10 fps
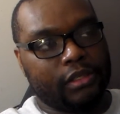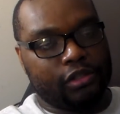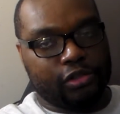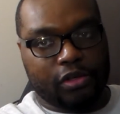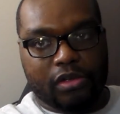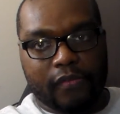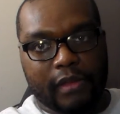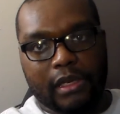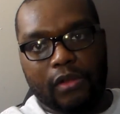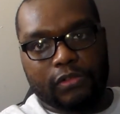And sure enough,
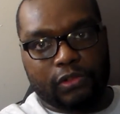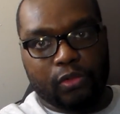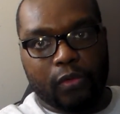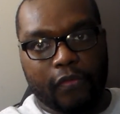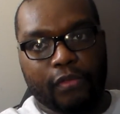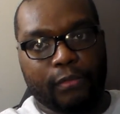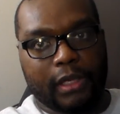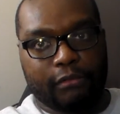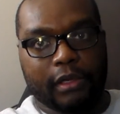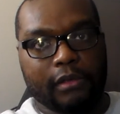they lost 2 of
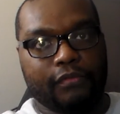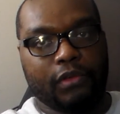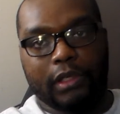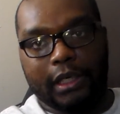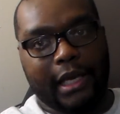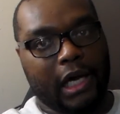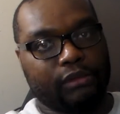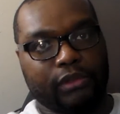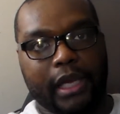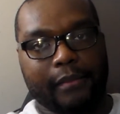3 at Wrigley Field and they're down
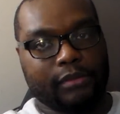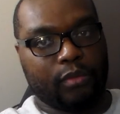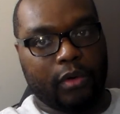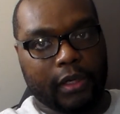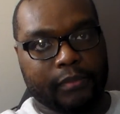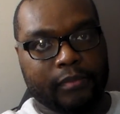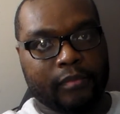3-1.